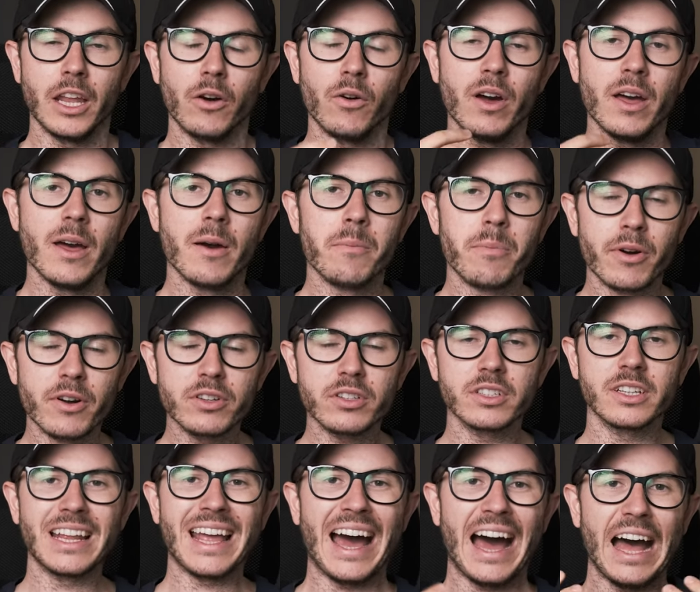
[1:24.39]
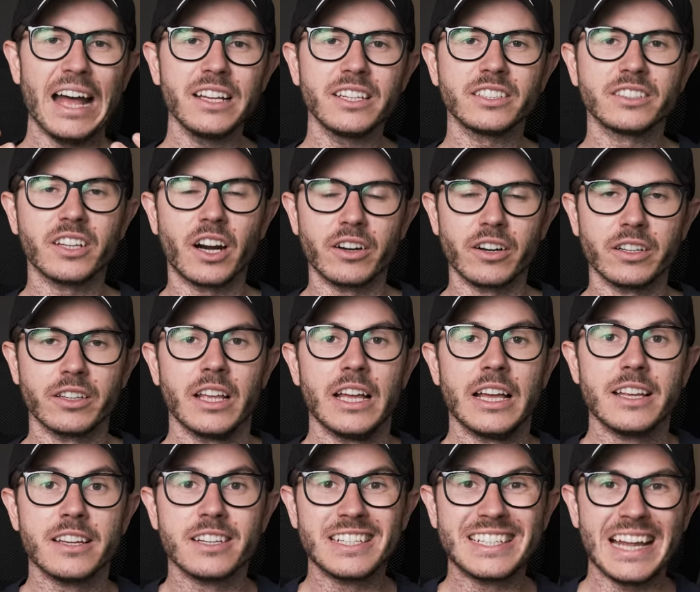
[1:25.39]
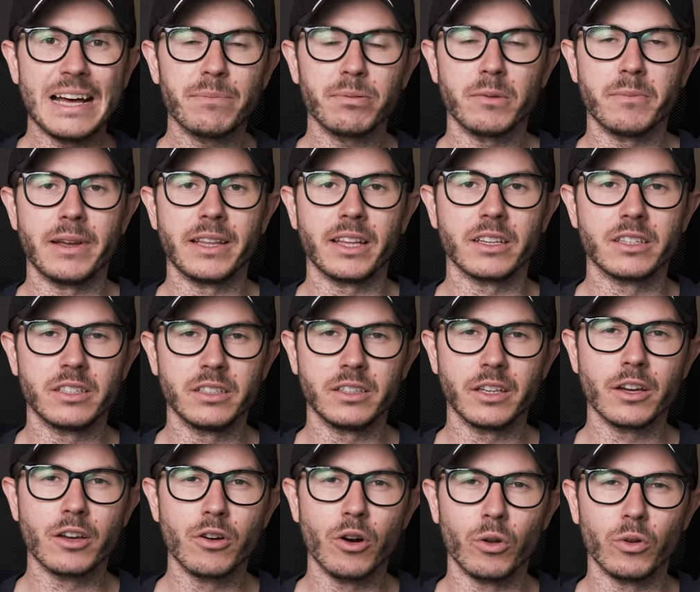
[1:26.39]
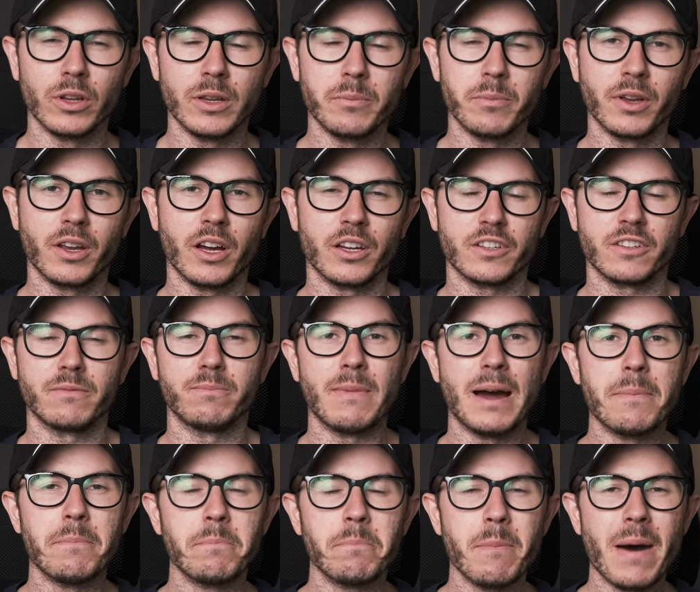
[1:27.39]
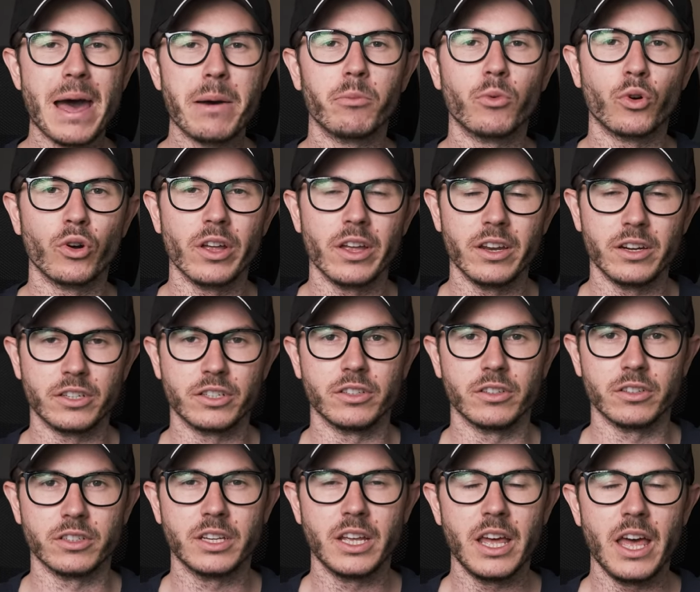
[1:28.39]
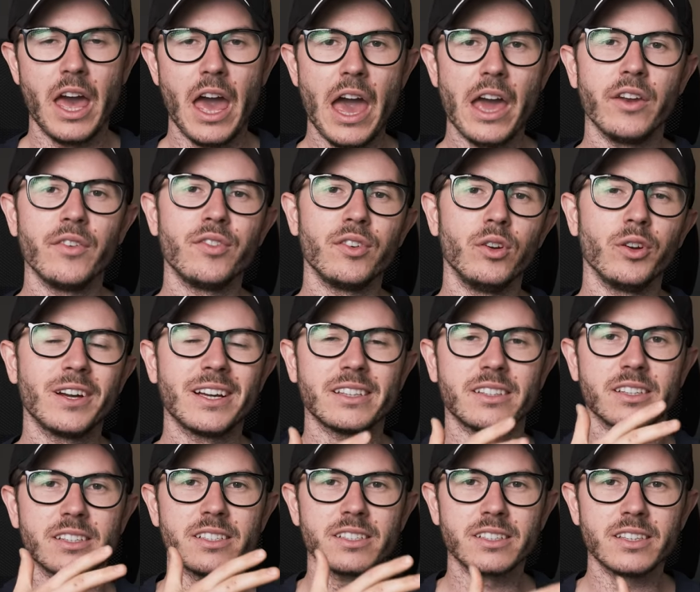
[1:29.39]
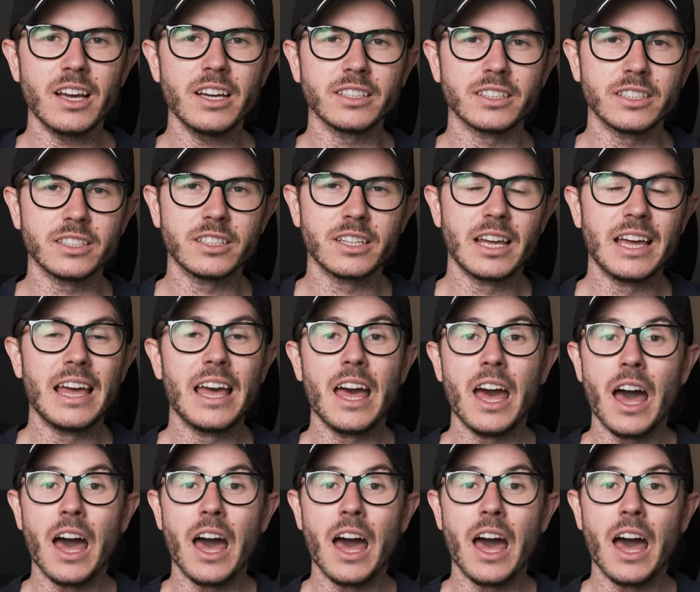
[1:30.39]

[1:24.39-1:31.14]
Now, personally, I started supplementing citicoline because of my memory issues. And if you look at the studies,